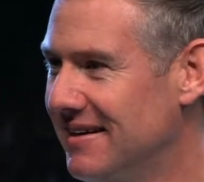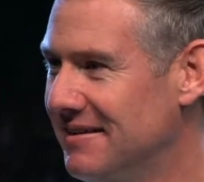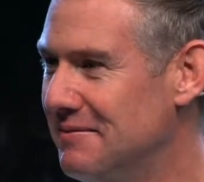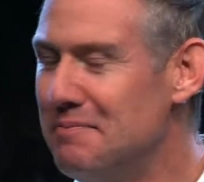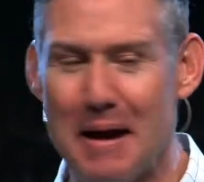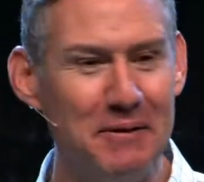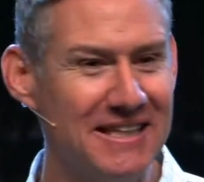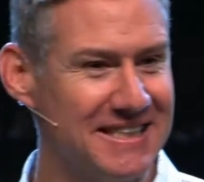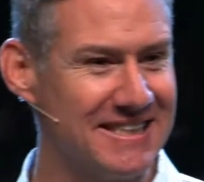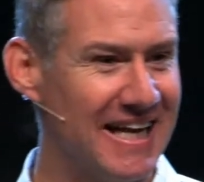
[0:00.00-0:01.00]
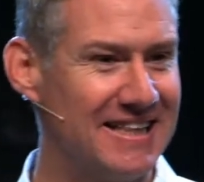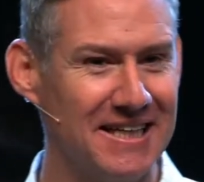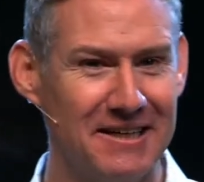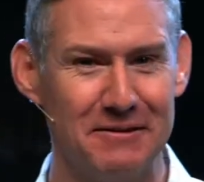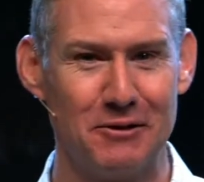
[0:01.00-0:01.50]
Maybe this is like
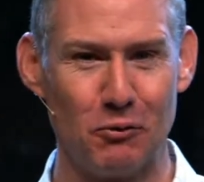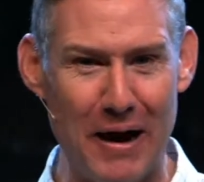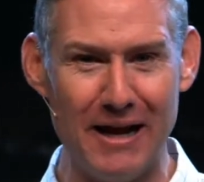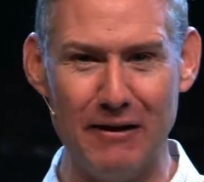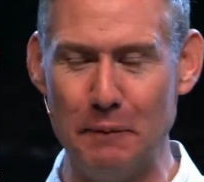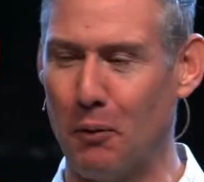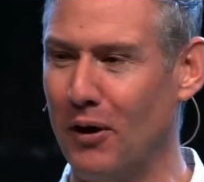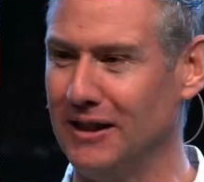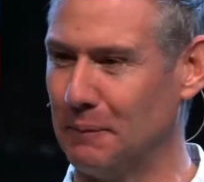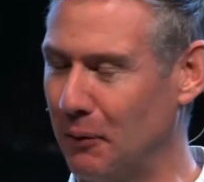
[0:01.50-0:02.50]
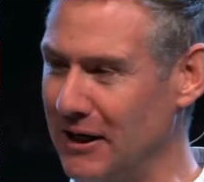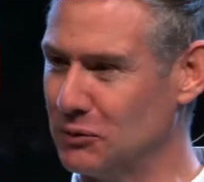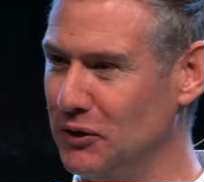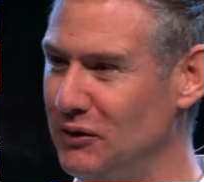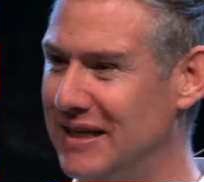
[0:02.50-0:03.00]
the wrangling point, the place
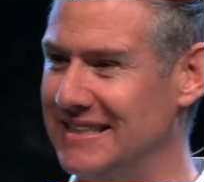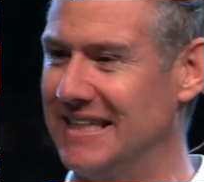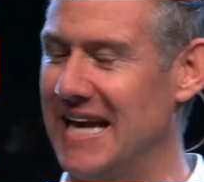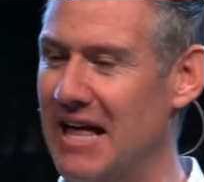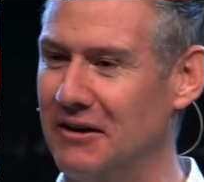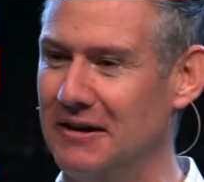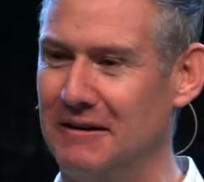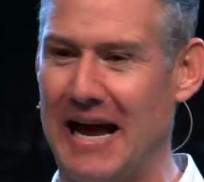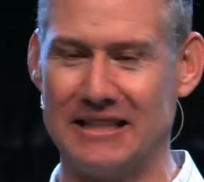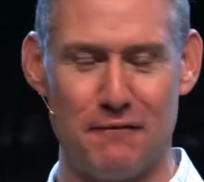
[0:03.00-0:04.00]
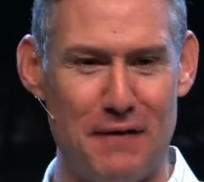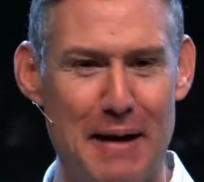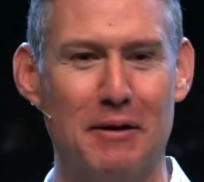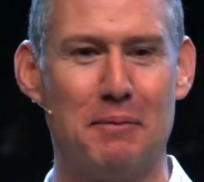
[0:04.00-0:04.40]
where you get together as a family